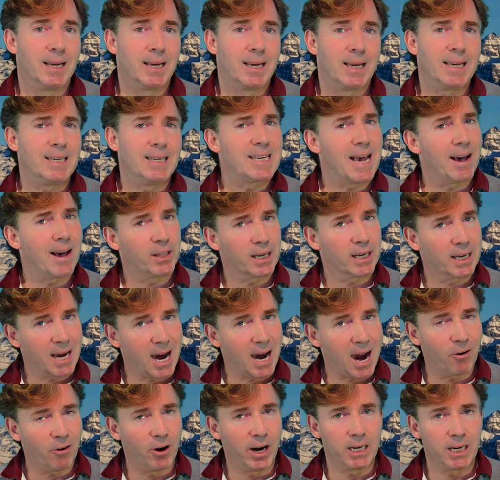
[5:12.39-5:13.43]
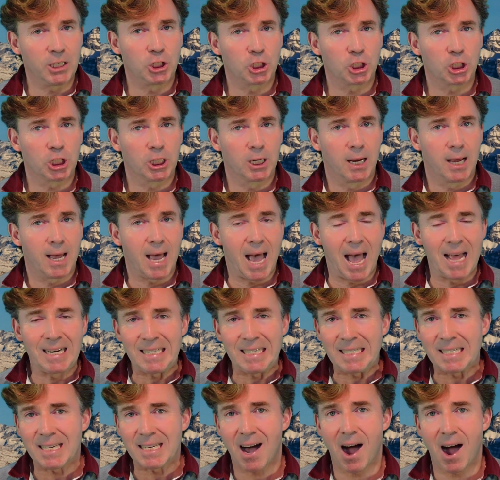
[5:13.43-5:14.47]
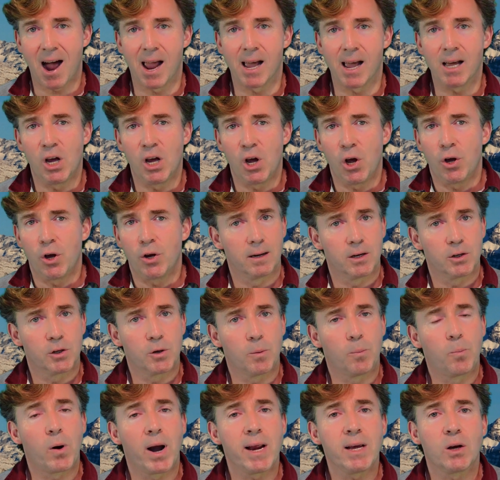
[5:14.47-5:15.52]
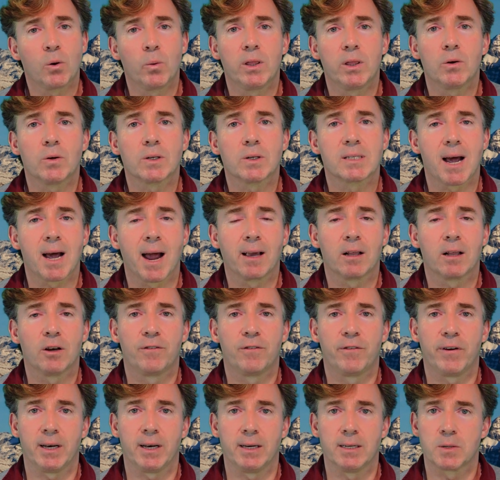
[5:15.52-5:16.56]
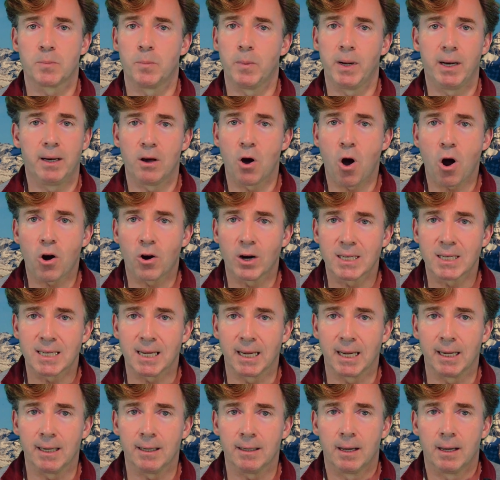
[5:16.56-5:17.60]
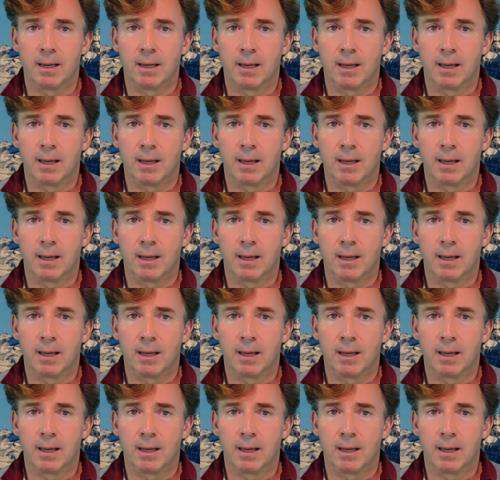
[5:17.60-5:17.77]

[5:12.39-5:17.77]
is have the courage and desire to break with your cycle of fitness mediocrity